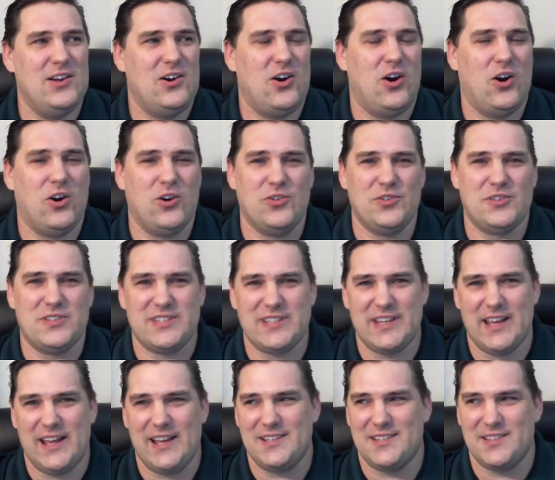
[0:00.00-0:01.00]
Arnold
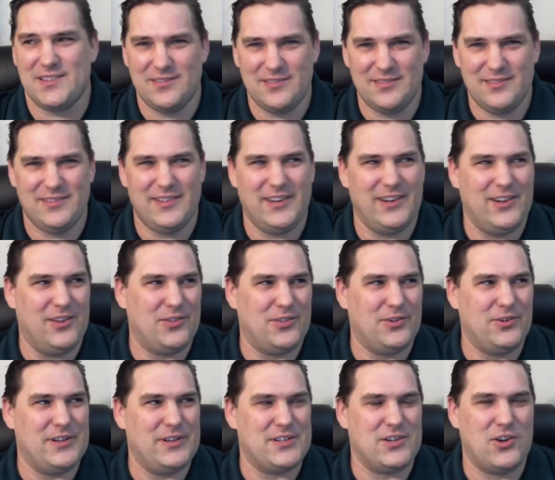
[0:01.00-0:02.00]
says,
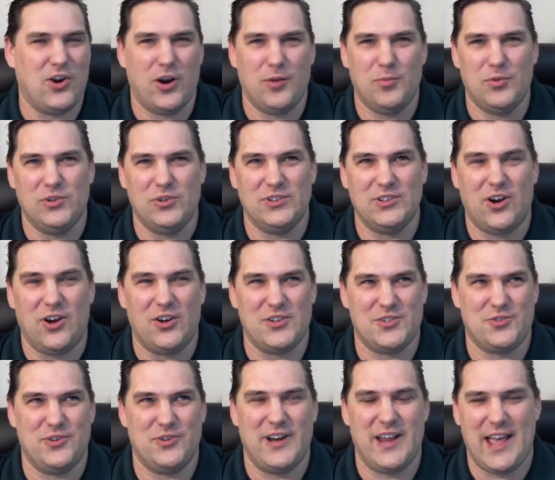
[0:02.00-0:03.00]
through his garbled
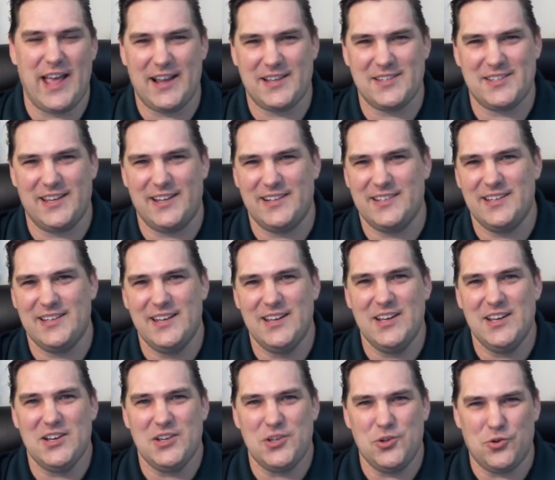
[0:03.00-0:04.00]
Austrian accent,
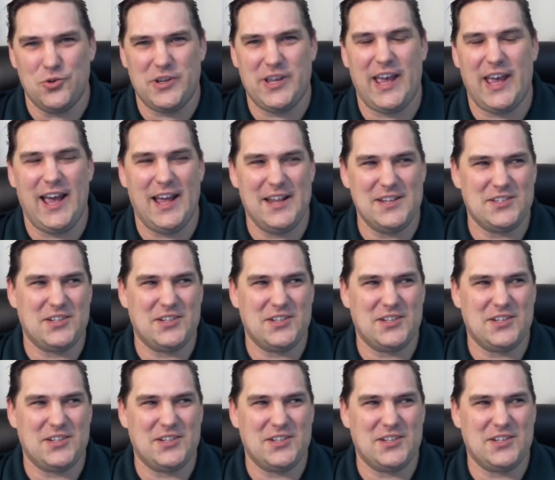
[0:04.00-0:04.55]
you can't